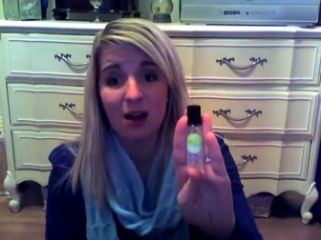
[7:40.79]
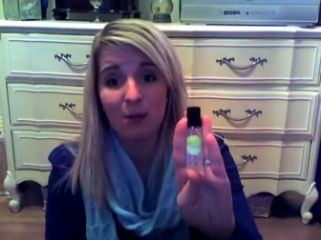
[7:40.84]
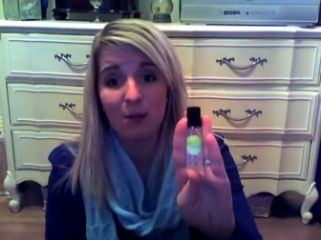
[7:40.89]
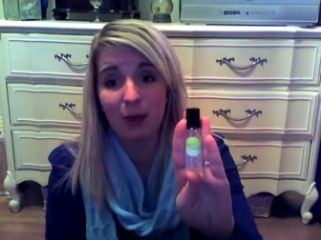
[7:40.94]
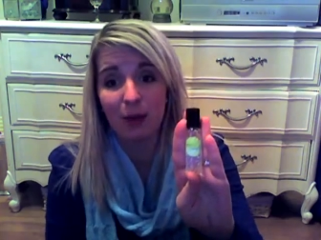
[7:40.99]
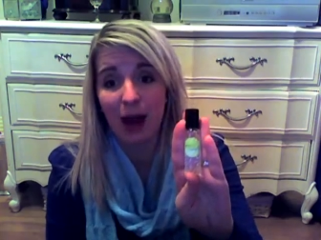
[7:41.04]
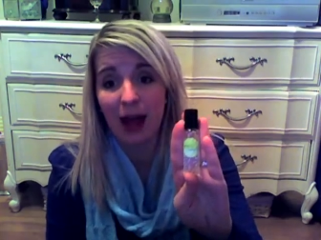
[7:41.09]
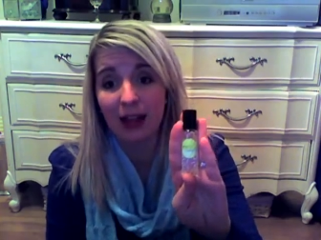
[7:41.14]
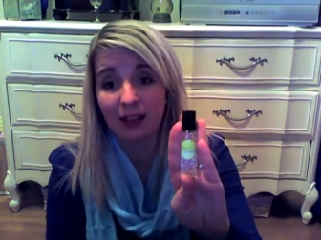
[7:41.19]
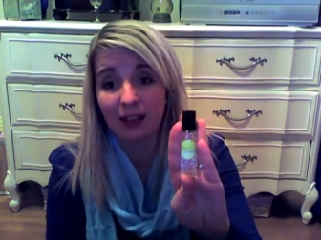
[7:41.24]

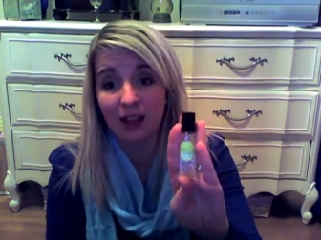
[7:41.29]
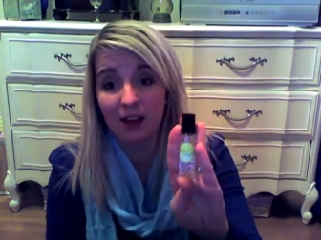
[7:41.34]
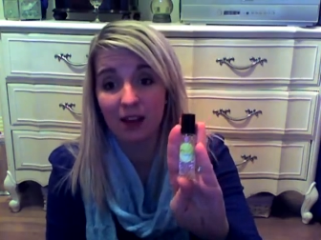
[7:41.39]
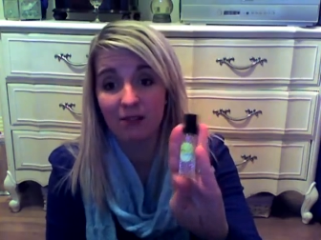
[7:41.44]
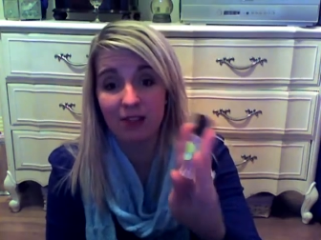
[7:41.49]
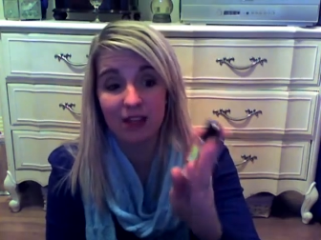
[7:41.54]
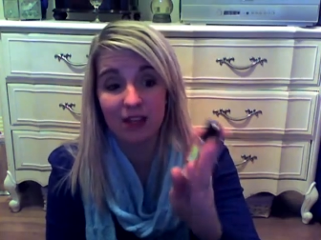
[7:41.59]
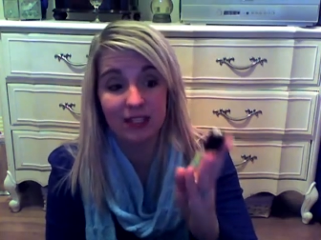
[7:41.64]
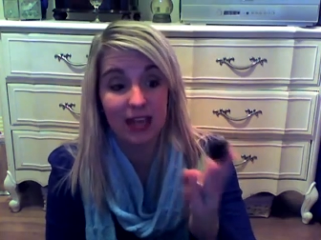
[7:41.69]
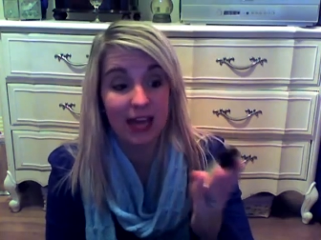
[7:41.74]
But I love
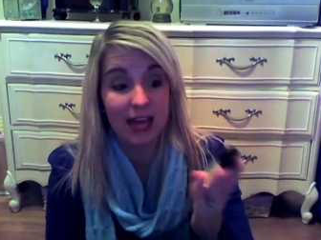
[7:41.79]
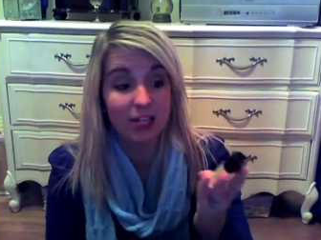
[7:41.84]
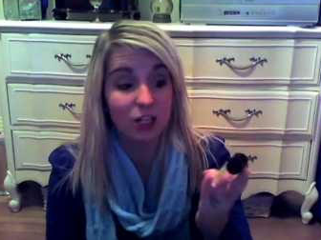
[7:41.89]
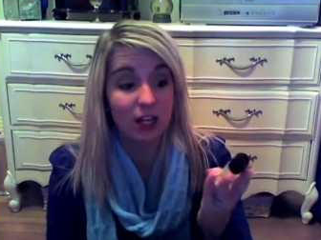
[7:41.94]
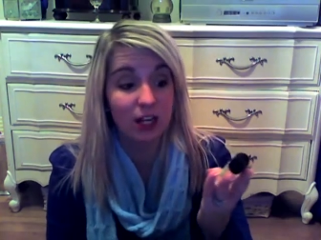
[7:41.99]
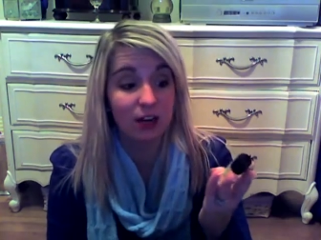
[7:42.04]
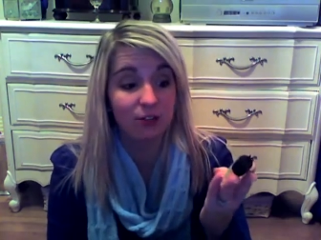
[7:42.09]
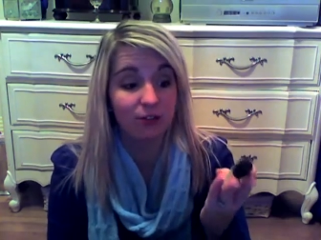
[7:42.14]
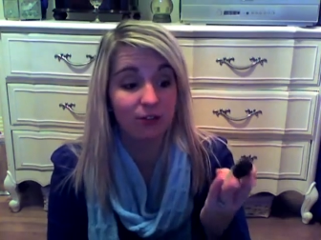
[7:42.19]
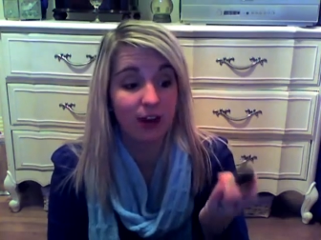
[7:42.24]
this. I
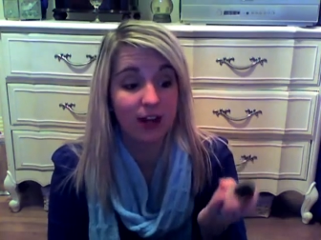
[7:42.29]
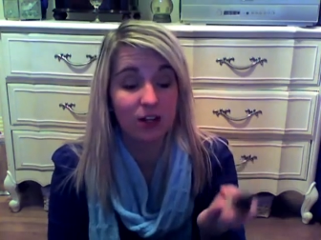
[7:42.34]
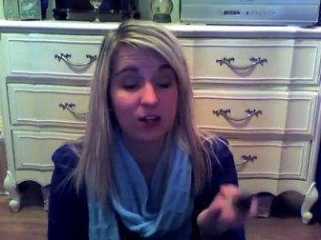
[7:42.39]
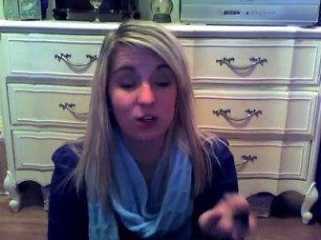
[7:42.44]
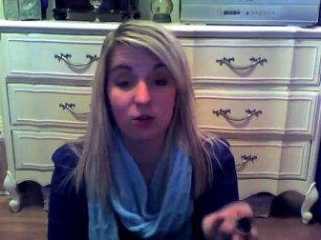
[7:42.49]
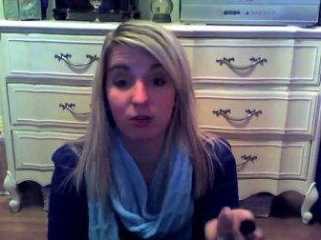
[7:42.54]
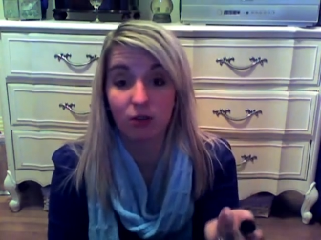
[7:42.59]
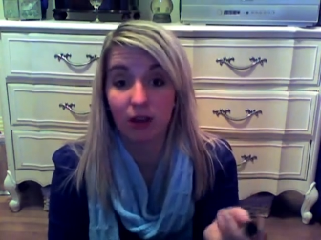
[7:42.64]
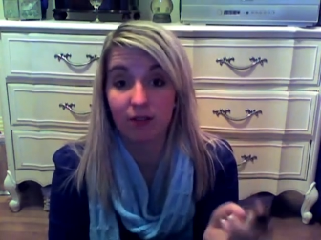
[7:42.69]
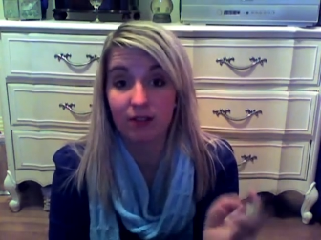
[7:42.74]
actually had a friend
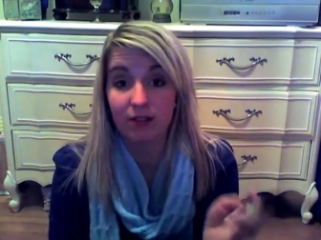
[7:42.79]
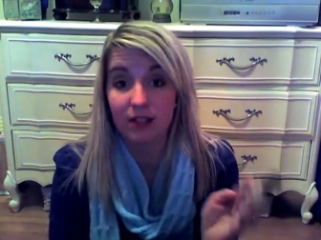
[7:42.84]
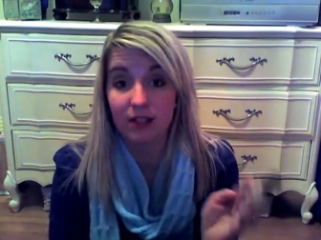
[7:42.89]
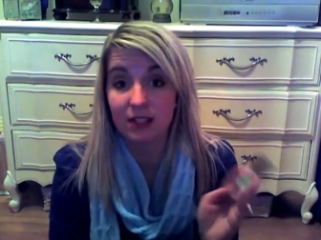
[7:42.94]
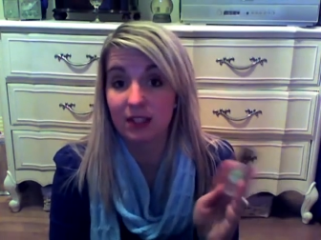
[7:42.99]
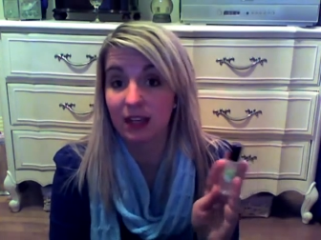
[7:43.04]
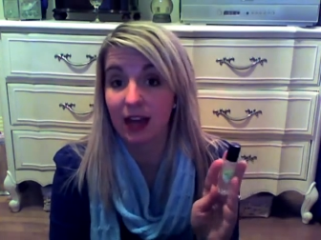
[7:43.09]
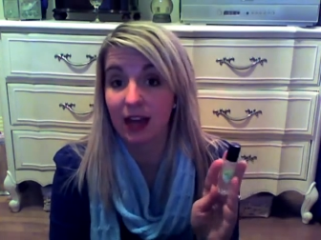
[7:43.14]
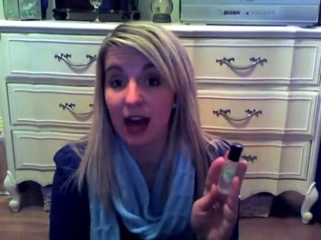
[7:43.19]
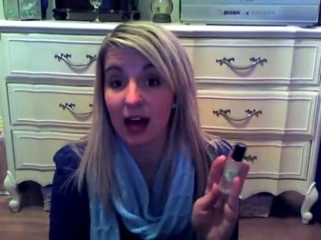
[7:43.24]
who loved this
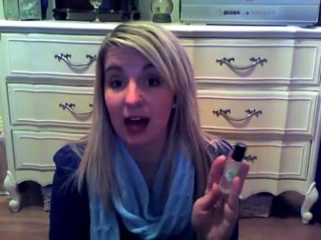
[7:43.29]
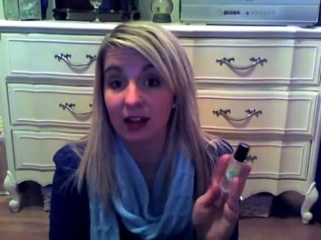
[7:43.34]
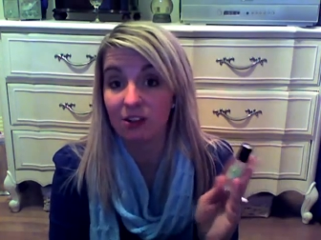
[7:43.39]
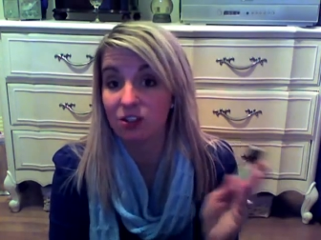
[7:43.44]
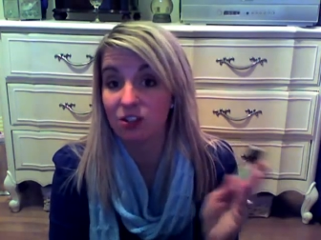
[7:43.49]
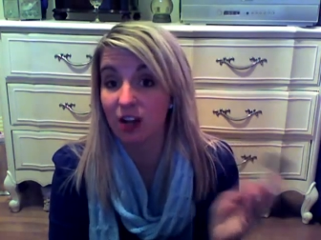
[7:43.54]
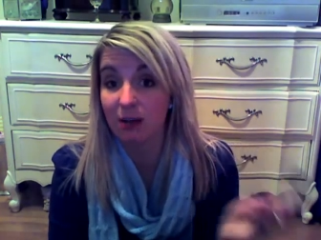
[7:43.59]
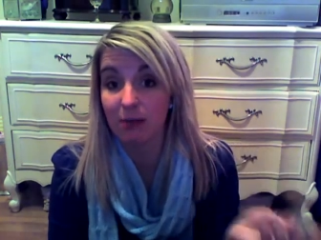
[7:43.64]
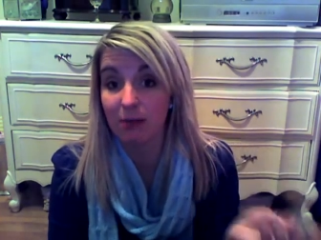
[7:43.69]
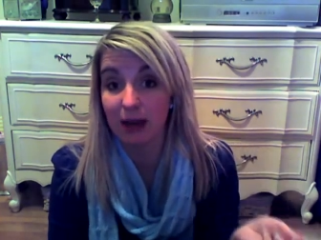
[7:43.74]
in college.
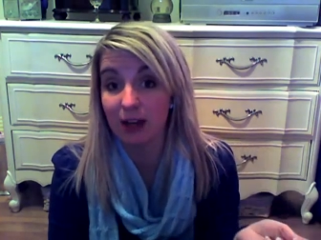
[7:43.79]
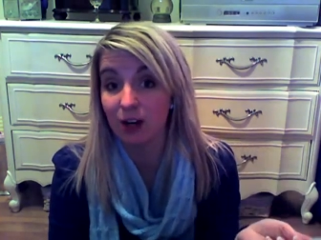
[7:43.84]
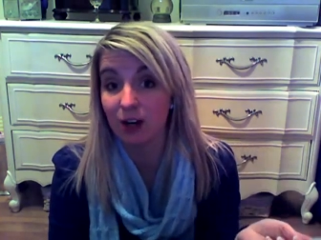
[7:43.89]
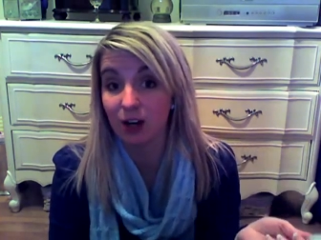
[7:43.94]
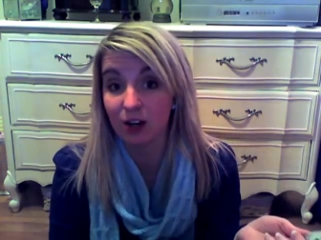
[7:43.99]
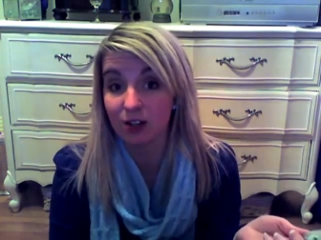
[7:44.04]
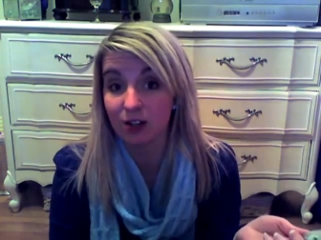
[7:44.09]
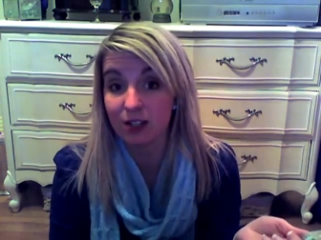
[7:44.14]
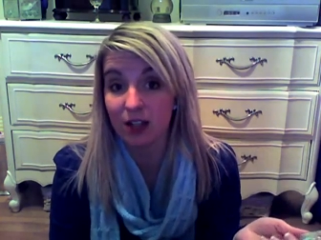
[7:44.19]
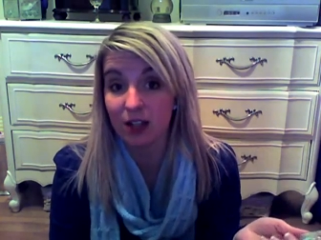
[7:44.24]
I made
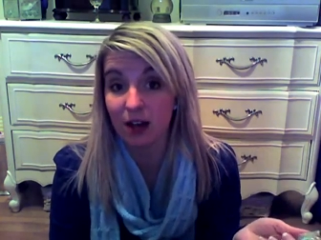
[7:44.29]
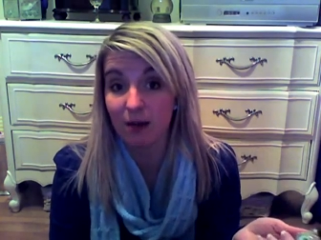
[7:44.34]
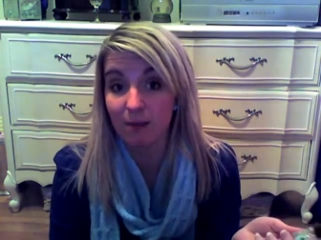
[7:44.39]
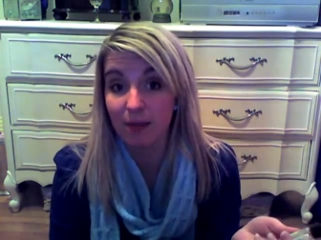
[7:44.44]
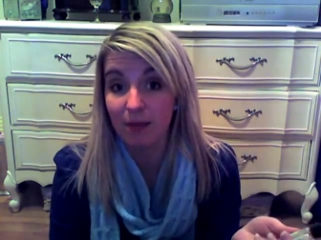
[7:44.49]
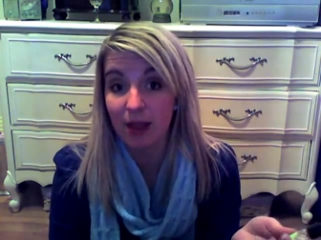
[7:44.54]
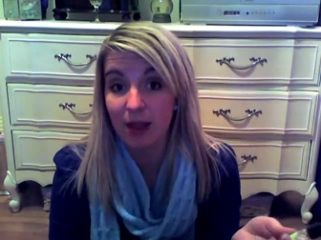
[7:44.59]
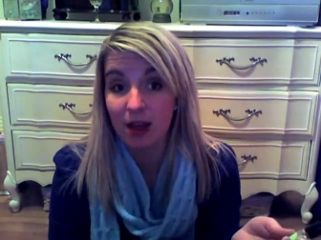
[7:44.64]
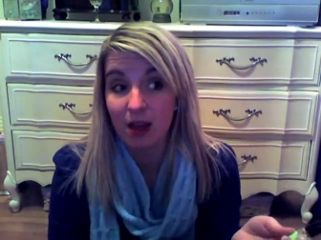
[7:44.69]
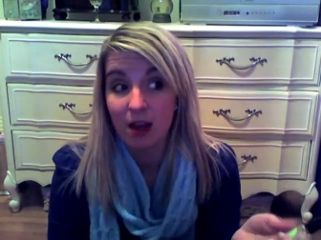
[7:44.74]
her
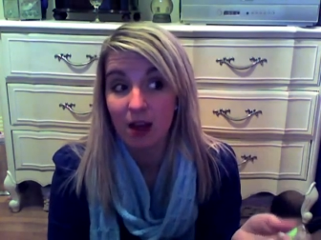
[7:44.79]
some.